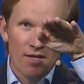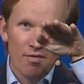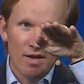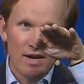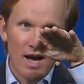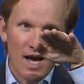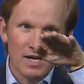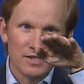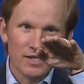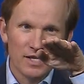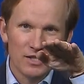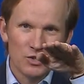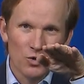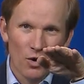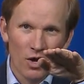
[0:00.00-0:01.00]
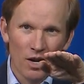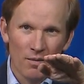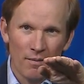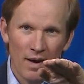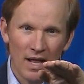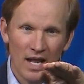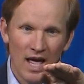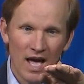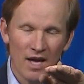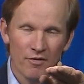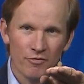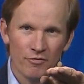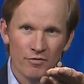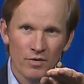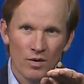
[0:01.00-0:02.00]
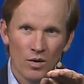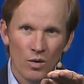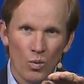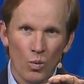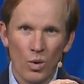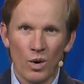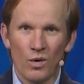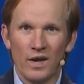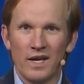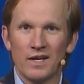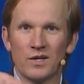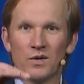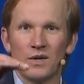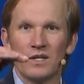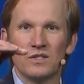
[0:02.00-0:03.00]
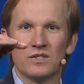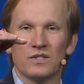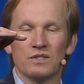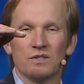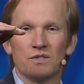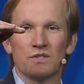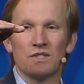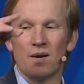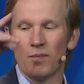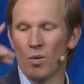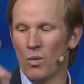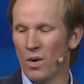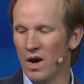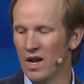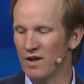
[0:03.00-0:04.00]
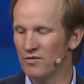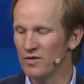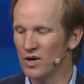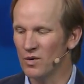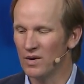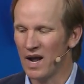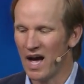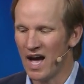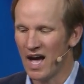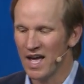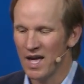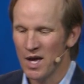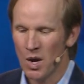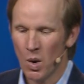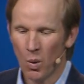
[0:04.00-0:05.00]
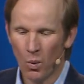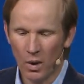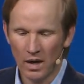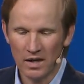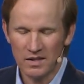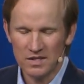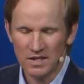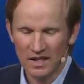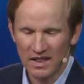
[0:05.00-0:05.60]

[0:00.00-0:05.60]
that God is in control of my life, worry increases. Number one, if you and I want to